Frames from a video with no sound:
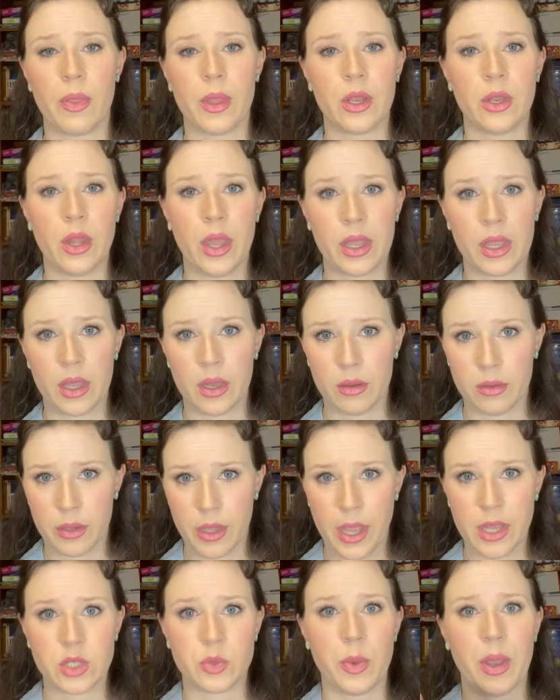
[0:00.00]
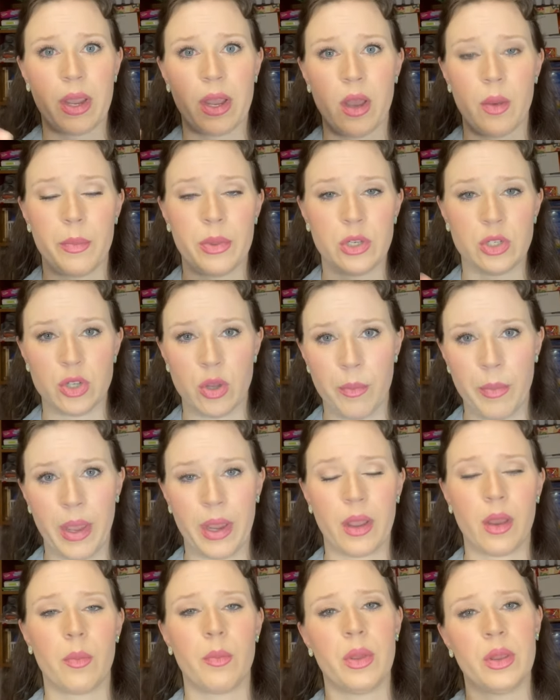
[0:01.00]
then they can catch back up and jump
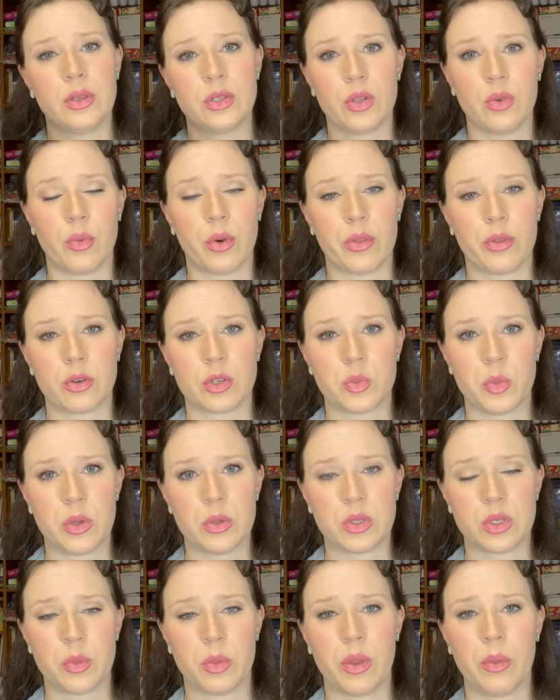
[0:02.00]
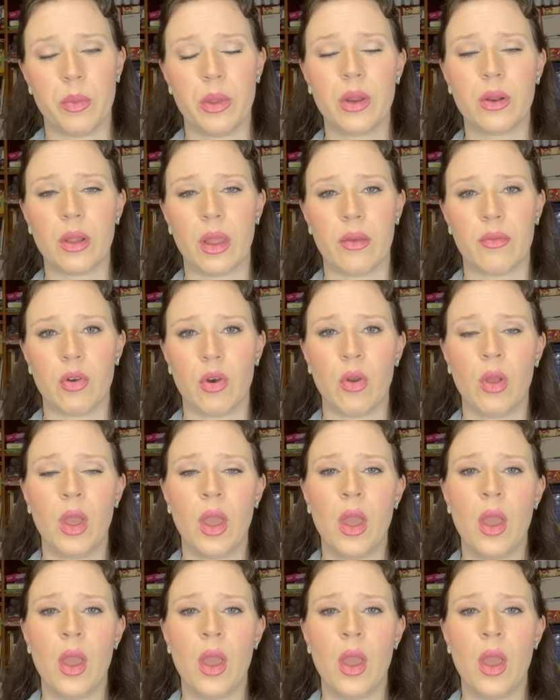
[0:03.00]
back up into where they're supposed to be peer level.